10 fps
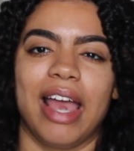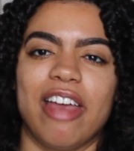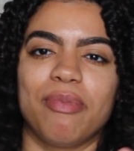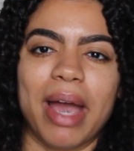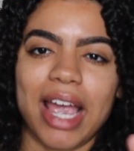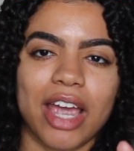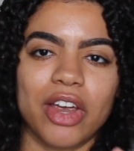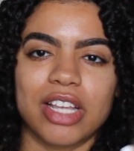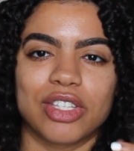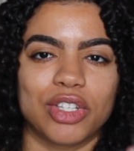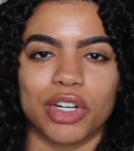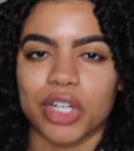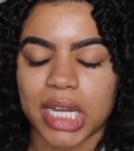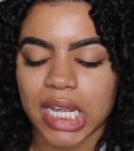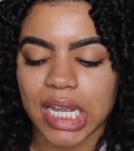if my hair is
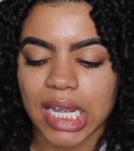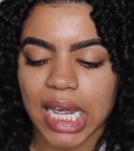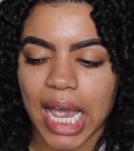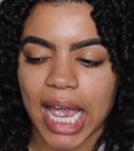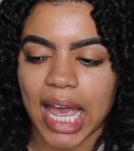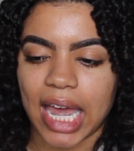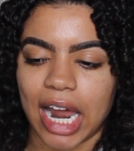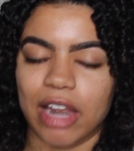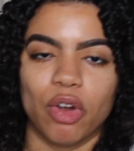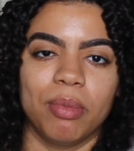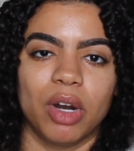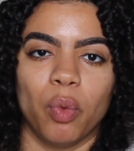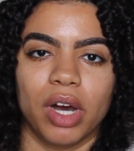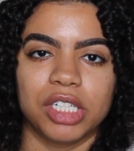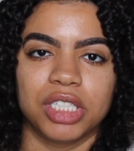dirty and I know I'm going
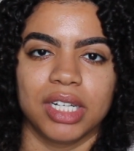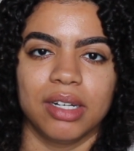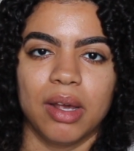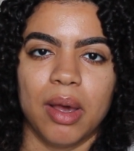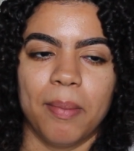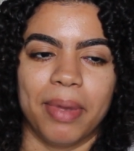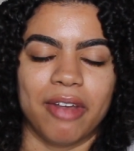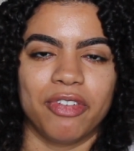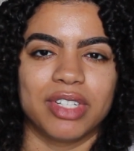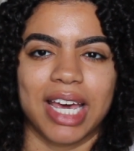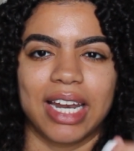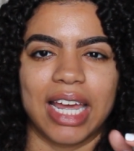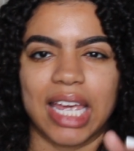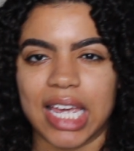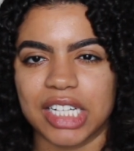to wash it, but it feels kind
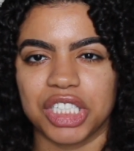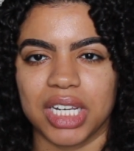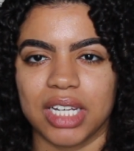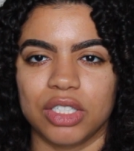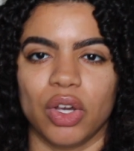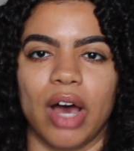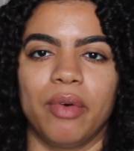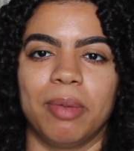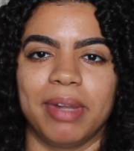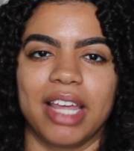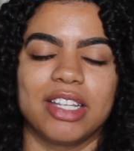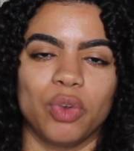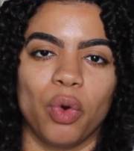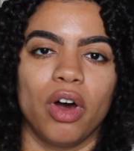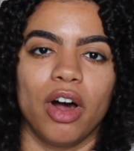of itchy, so I would apply
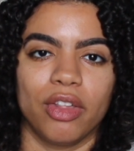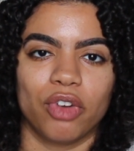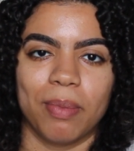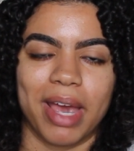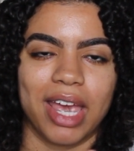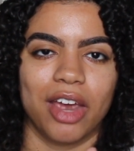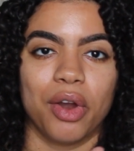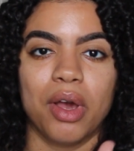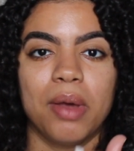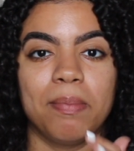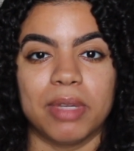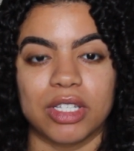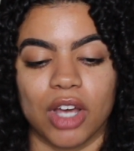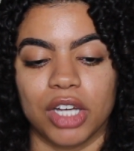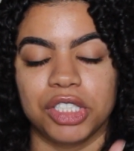this oil all throughout my hair,
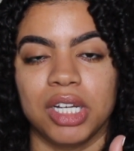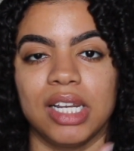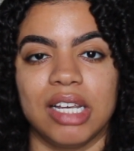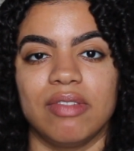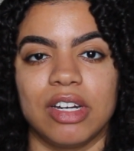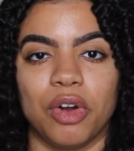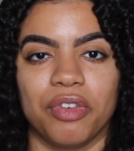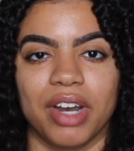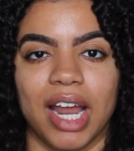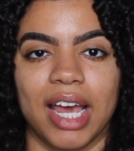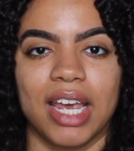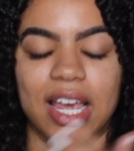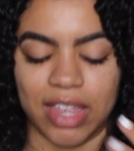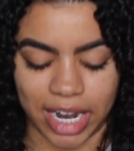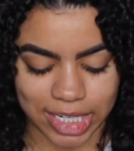massage it, leave it in overnight,
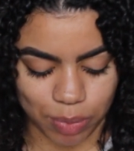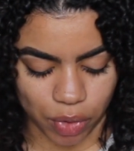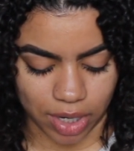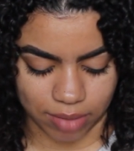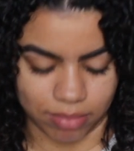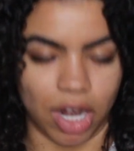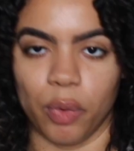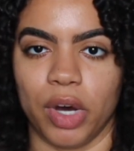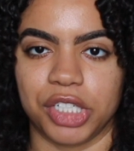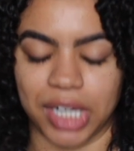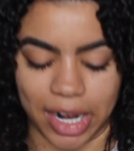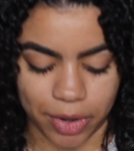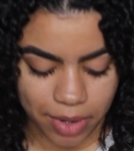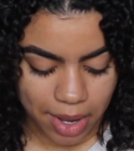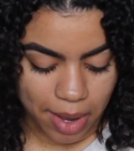and the next morning I'll wash it
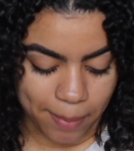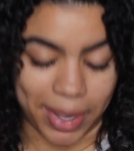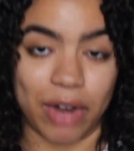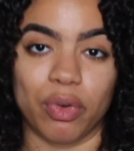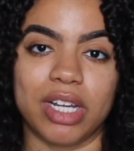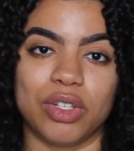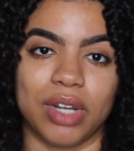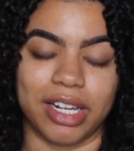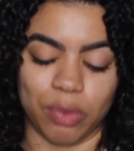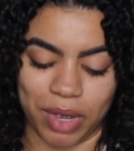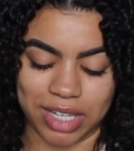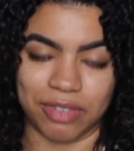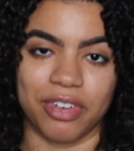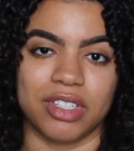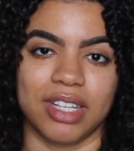out. But I really do like the way this
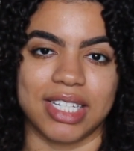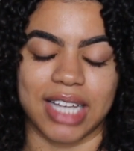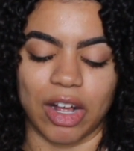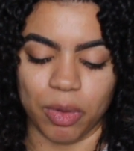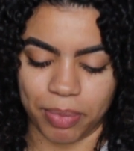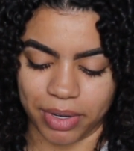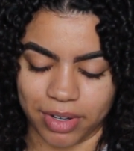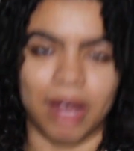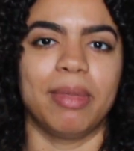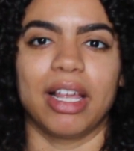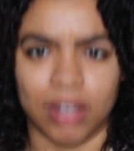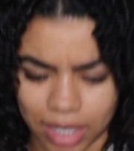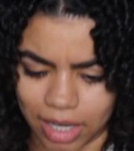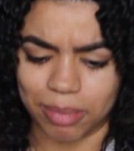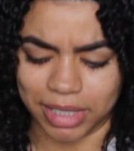feels on the scalp. I'm
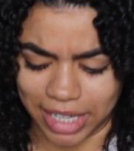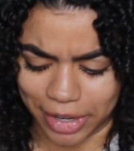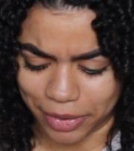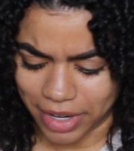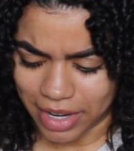looking up and down.